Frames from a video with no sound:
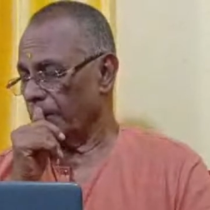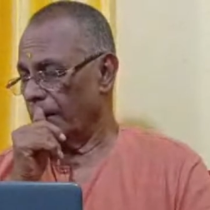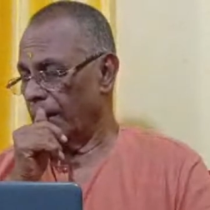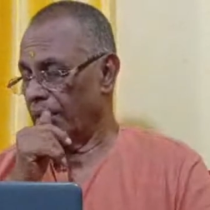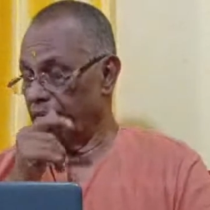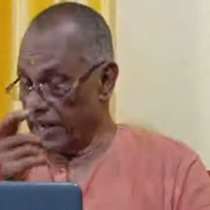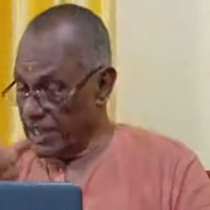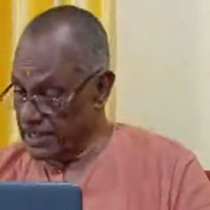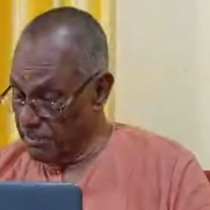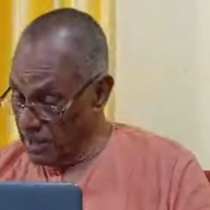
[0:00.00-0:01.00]

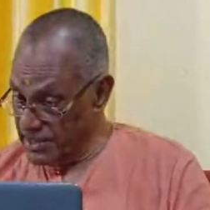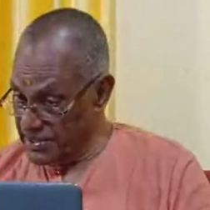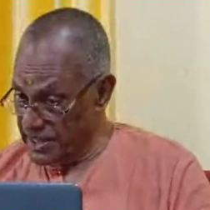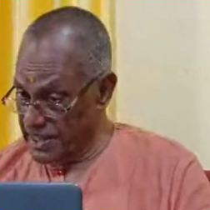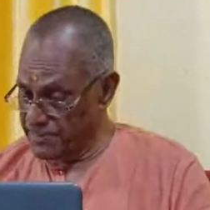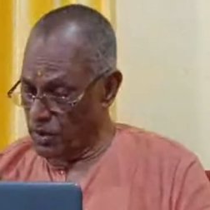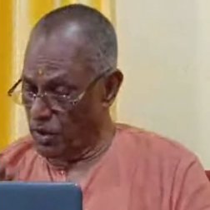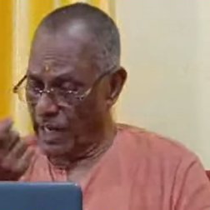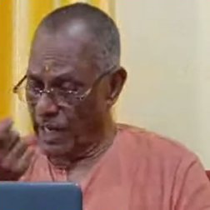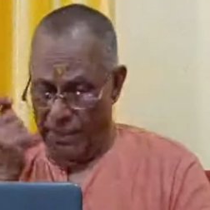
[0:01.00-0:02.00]
Whereas the master keeps
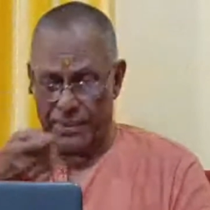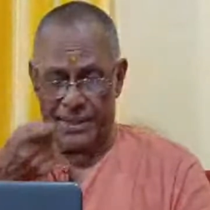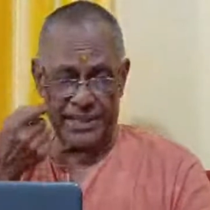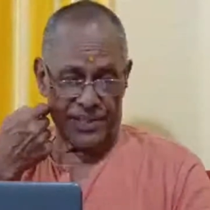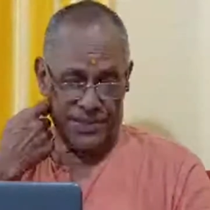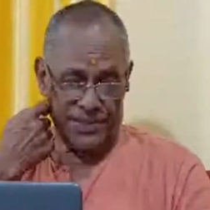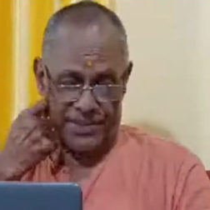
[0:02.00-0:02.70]
on hammering this.